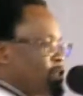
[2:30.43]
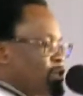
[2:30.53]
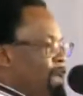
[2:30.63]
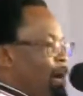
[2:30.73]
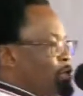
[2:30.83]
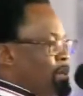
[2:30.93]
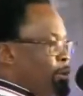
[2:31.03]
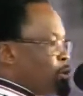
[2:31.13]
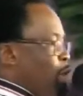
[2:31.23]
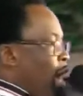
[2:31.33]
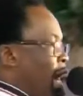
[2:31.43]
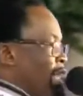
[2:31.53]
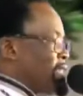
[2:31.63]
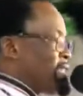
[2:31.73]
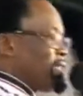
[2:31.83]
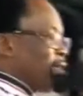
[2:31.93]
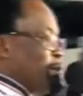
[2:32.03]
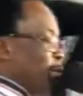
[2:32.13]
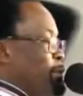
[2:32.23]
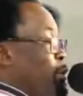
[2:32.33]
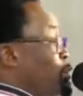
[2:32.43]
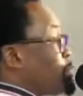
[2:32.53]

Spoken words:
not doubt about your heart because